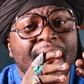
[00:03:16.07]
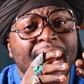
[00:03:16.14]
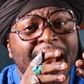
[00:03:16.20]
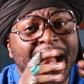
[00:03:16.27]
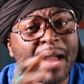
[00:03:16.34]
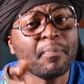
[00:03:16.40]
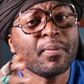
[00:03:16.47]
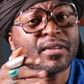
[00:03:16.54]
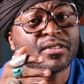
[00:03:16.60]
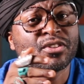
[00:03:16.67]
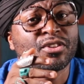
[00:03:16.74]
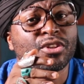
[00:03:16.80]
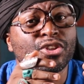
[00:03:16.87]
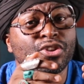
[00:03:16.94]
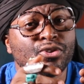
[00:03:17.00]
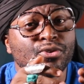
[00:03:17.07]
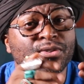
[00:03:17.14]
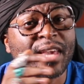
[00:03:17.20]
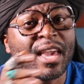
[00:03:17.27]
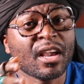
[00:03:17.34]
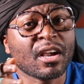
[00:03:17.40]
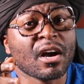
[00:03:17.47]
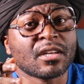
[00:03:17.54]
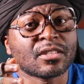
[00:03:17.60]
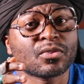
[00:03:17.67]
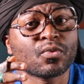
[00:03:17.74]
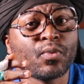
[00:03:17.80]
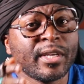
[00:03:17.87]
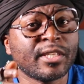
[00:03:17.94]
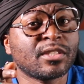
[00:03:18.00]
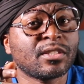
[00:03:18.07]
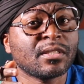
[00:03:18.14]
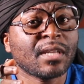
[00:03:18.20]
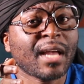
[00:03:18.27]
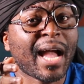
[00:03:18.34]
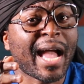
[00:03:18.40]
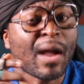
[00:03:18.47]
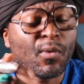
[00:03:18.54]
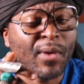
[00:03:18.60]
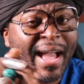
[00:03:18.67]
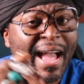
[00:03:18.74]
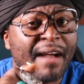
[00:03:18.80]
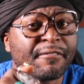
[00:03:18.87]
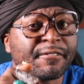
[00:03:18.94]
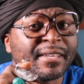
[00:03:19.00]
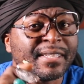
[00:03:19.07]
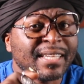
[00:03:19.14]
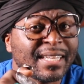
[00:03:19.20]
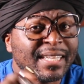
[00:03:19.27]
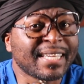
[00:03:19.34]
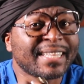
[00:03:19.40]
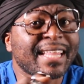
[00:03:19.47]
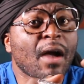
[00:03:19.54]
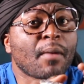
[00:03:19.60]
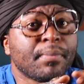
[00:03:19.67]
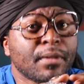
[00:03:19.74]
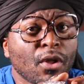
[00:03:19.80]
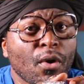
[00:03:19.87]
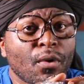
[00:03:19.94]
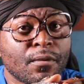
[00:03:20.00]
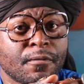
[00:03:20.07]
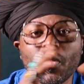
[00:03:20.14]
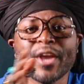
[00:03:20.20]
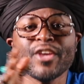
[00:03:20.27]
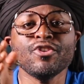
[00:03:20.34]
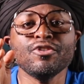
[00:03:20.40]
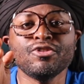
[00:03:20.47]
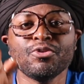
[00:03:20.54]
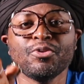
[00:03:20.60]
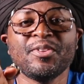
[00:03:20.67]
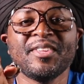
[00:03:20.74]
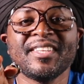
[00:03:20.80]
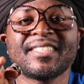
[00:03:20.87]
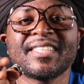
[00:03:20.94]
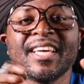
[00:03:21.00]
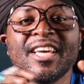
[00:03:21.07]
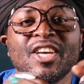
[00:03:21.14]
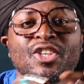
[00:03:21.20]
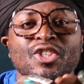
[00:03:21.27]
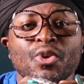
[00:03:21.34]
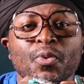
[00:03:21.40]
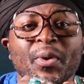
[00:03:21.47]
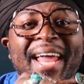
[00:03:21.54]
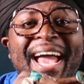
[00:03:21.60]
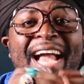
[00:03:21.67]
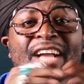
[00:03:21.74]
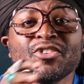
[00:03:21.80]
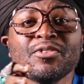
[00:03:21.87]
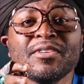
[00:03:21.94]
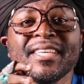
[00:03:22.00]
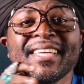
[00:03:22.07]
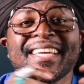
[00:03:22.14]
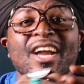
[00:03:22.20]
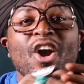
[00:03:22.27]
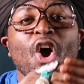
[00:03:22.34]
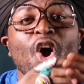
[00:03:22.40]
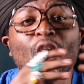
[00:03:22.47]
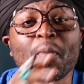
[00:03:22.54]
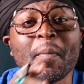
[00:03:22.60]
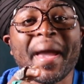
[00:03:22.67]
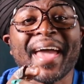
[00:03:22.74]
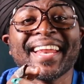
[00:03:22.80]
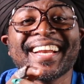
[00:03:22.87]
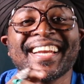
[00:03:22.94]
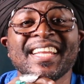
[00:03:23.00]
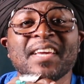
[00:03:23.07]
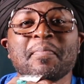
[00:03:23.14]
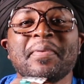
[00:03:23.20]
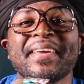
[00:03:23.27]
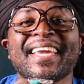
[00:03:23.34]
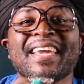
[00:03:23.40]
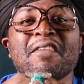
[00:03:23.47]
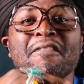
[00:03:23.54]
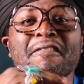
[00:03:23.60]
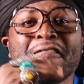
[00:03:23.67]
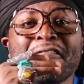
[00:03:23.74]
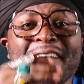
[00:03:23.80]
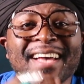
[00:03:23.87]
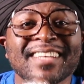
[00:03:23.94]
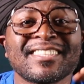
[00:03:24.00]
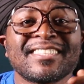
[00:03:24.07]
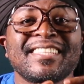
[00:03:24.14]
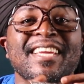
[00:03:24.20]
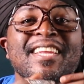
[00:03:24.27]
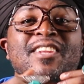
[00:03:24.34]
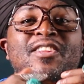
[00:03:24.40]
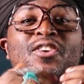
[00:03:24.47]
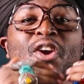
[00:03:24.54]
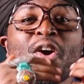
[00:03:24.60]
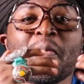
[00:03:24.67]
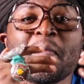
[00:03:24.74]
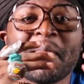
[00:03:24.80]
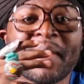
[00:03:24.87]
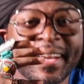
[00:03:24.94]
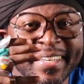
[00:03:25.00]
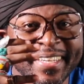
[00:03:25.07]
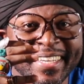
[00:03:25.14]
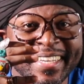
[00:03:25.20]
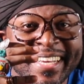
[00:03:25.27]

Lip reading: I personally use Acorns, which I will have in the link down below. When you do this, you will actually automatically be investing your money.